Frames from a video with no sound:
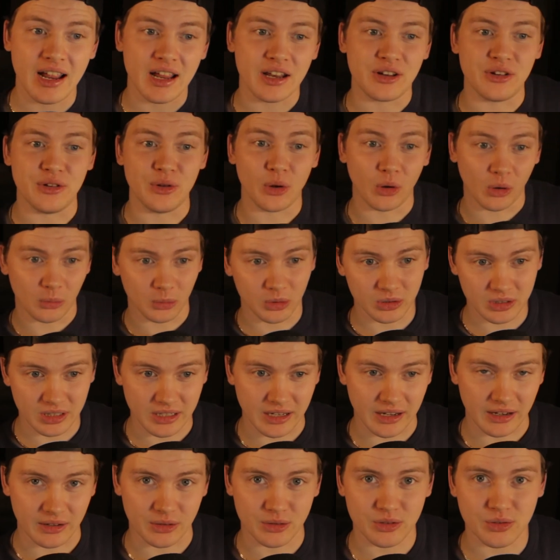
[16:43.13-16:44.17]
Normal
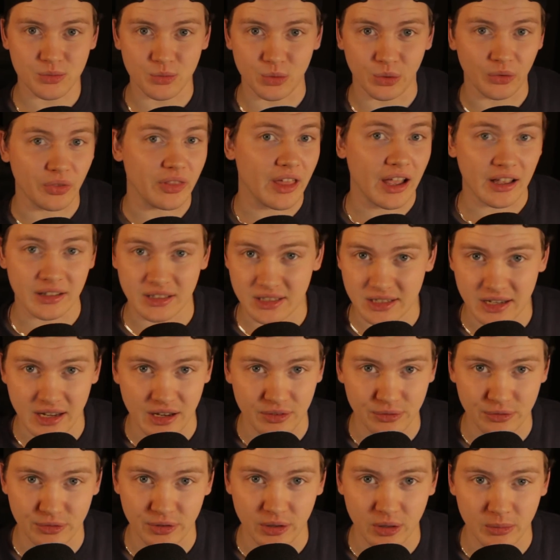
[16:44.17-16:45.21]
scanners will not
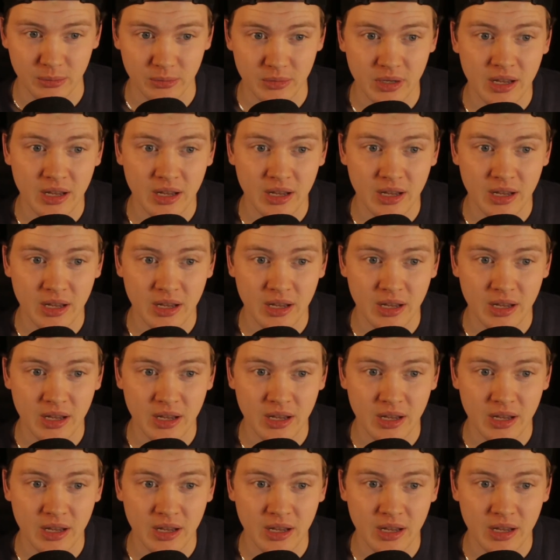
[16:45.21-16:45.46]
scan film.